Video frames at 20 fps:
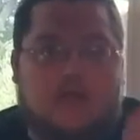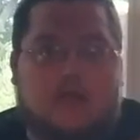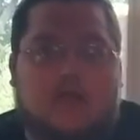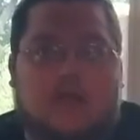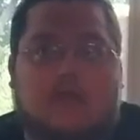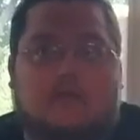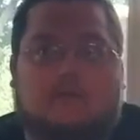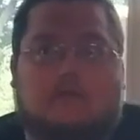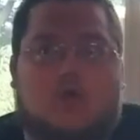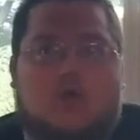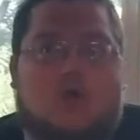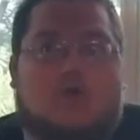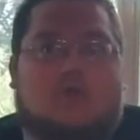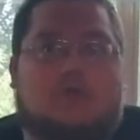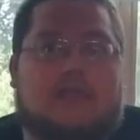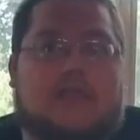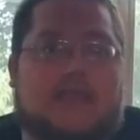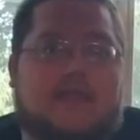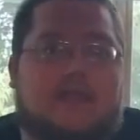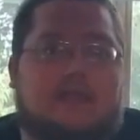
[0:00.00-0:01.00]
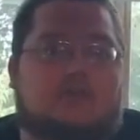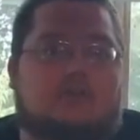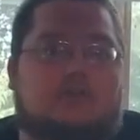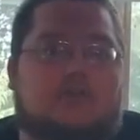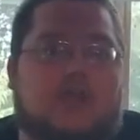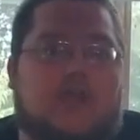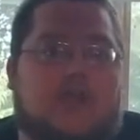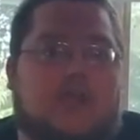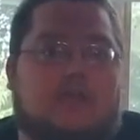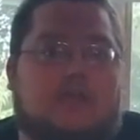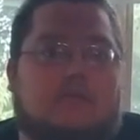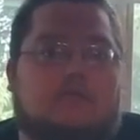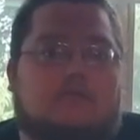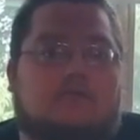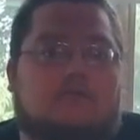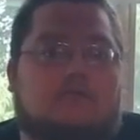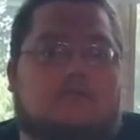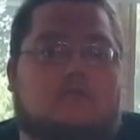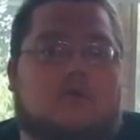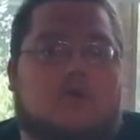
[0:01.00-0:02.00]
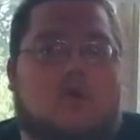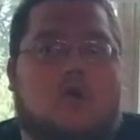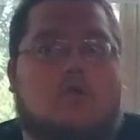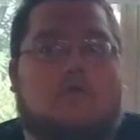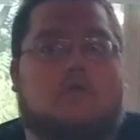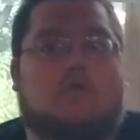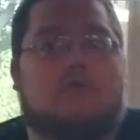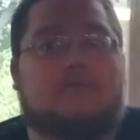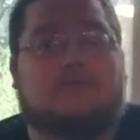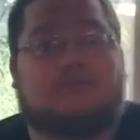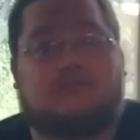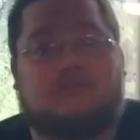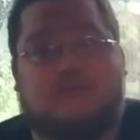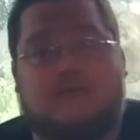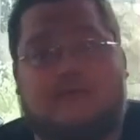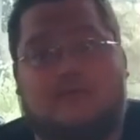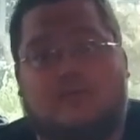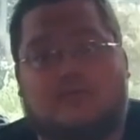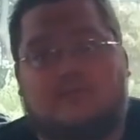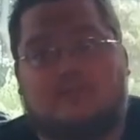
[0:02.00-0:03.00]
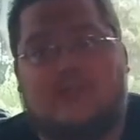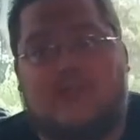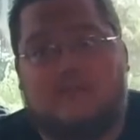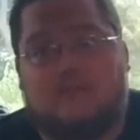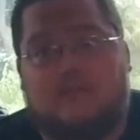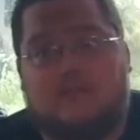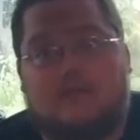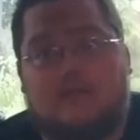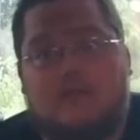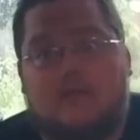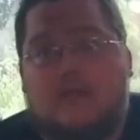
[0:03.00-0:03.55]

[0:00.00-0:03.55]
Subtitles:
a long canon chain over Mr. Brevoort's statement.